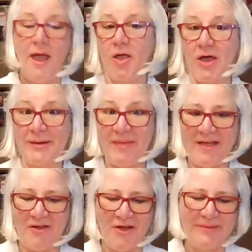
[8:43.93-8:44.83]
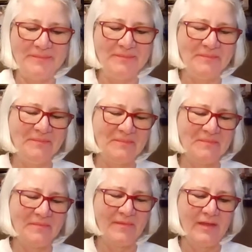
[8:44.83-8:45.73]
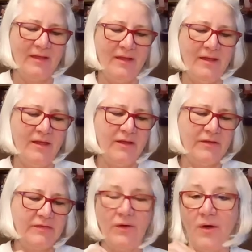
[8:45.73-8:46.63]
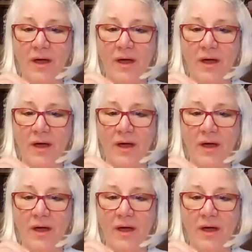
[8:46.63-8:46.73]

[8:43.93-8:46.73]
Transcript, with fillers: Got it back on. So